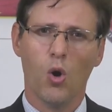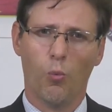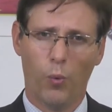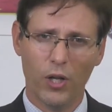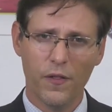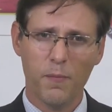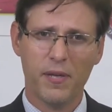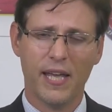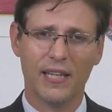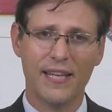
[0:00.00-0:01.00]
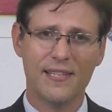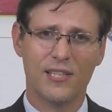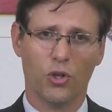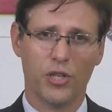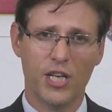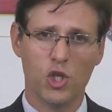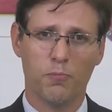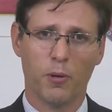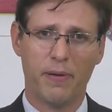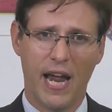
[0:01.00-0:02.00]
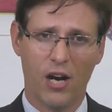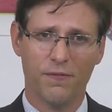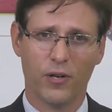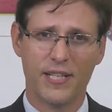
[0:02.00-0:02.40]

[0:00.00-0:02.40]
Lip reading: Will the PLA still need to prepare for a